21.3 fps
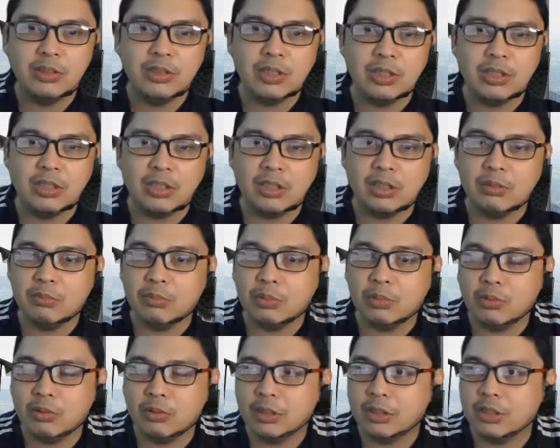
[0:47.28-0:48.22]
general
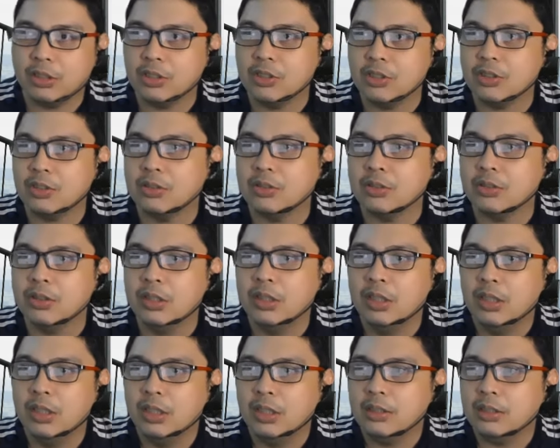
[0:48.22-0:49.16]
brokerage, no?
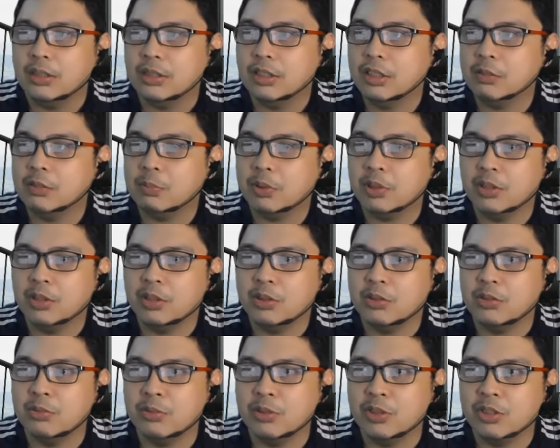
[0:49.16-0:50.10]
This is part
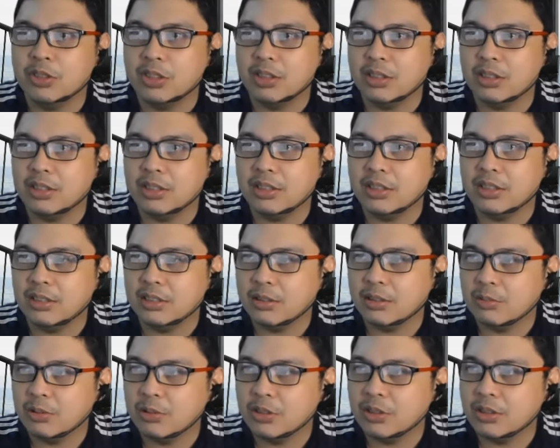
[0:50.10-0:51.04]
2,
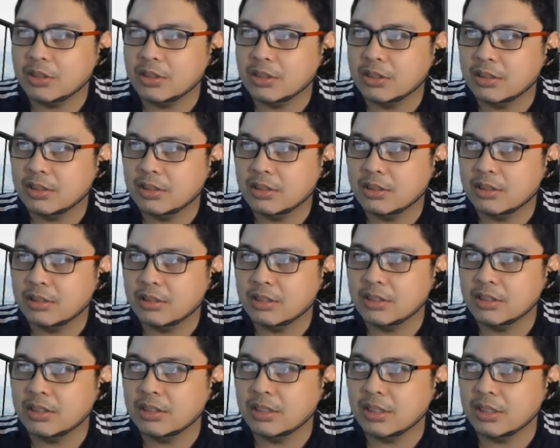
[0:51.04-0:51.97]
which
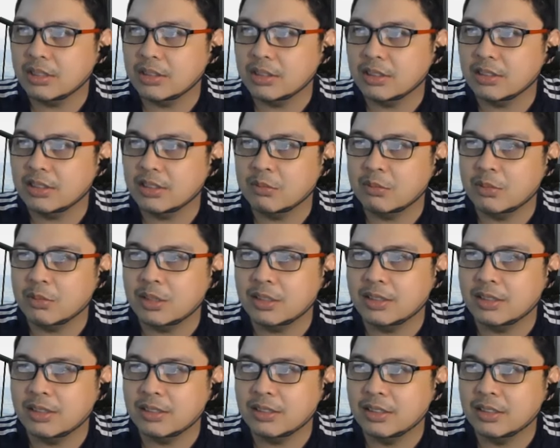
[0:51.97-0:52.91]
discusses
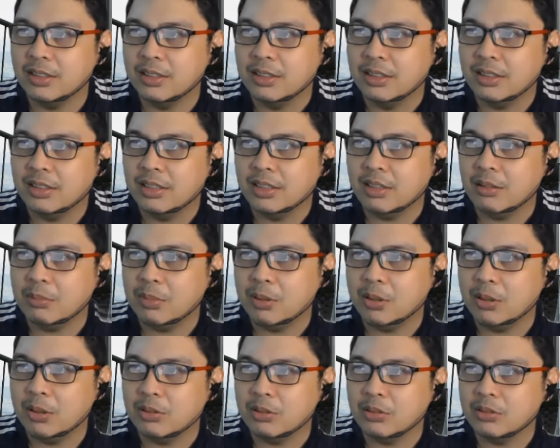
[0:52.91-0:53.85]
naman
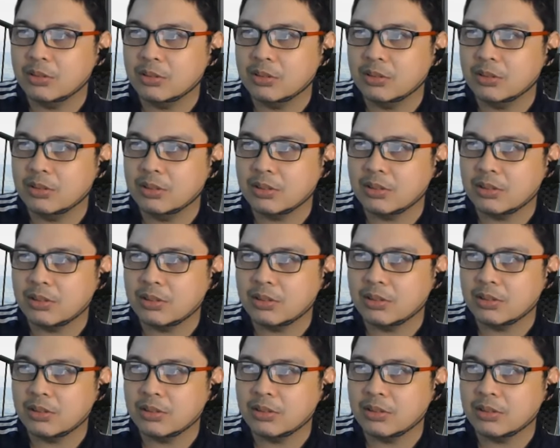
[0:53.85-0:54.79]
about
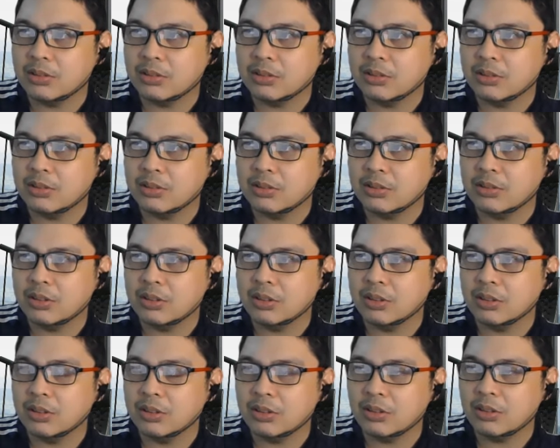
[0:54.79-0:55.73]

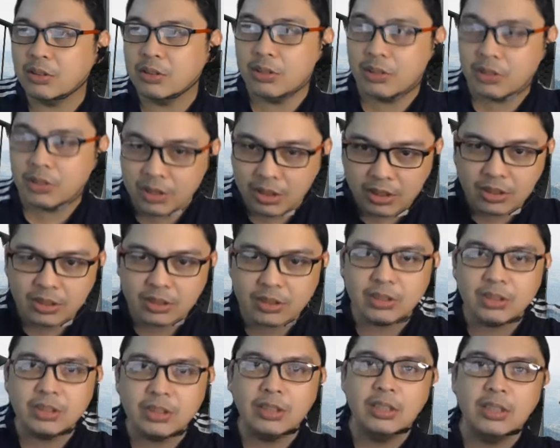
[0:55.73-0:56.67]
the courses
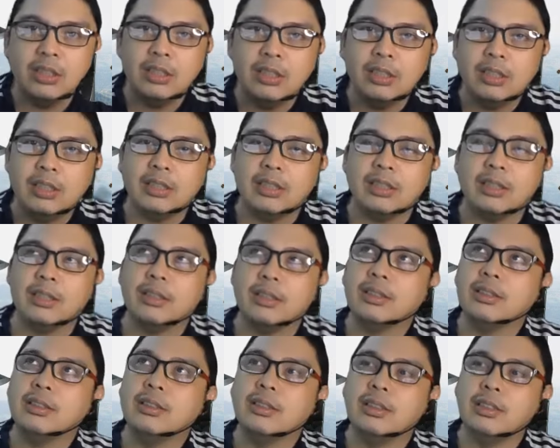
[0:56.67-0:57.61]

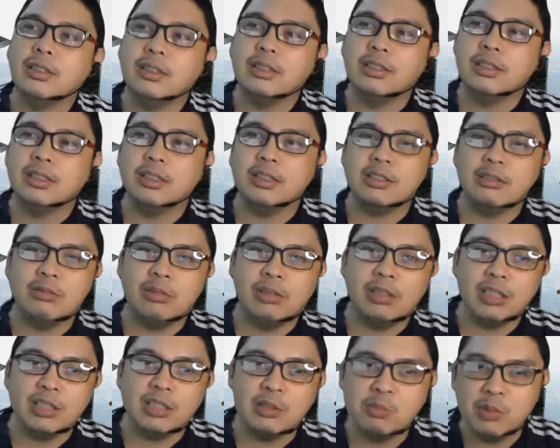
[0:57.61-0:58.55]
and as
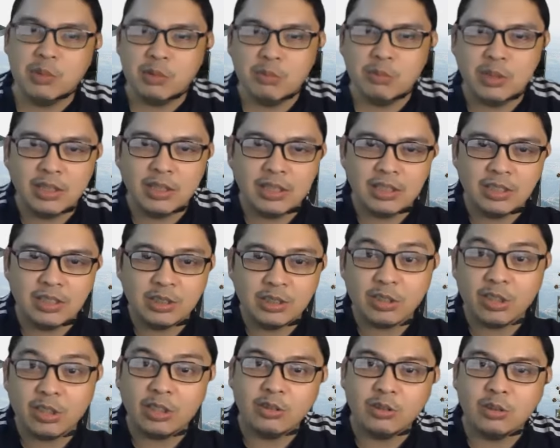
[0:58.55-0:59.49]
well as me being an
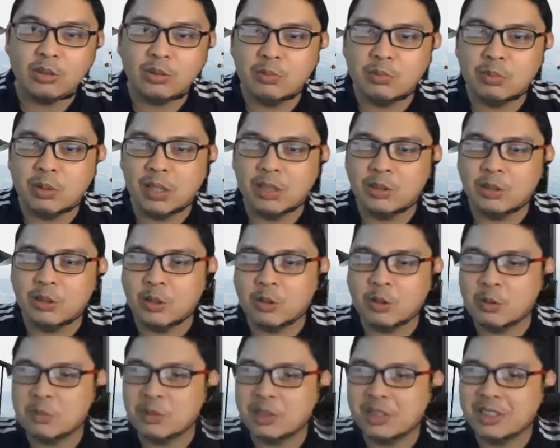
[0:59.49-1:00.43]
instructor. So, paano
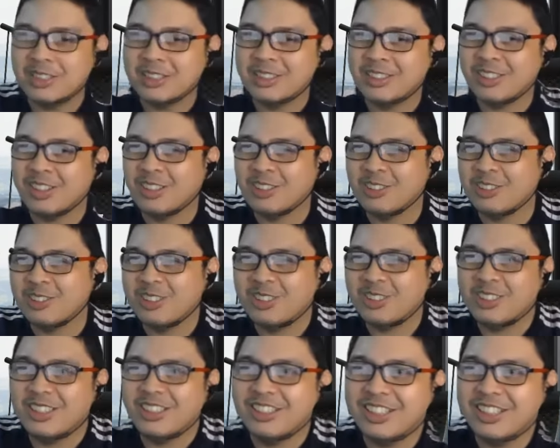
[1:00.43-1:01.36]
daw kung instructor,